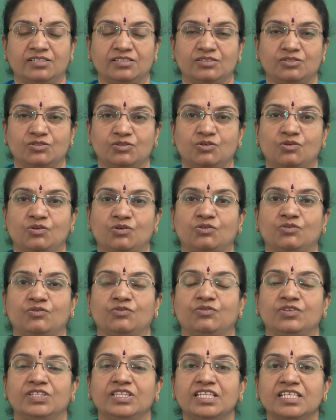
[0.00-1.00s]
So
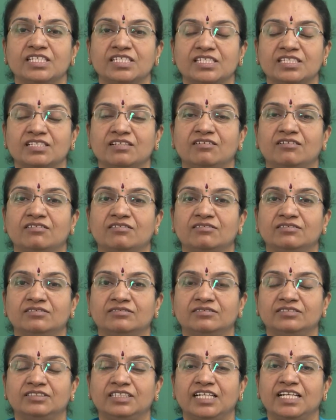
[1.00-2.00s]
with this uh,
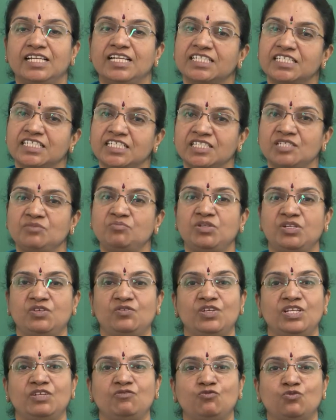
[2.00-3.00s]
the relationship
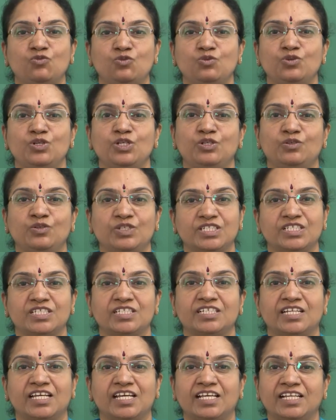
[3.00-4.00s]
between food,
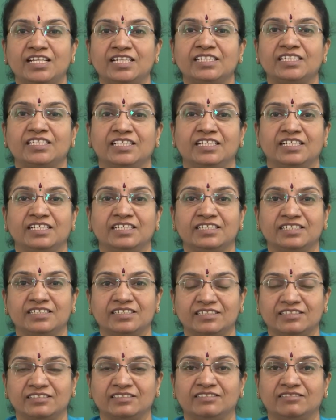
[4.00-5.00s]
nutrition, health
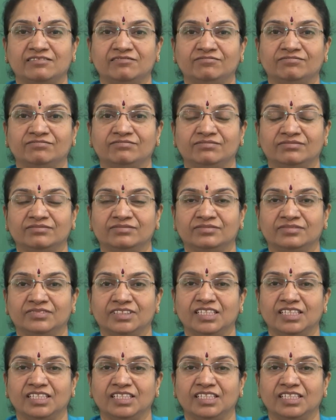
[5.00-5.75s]
is um,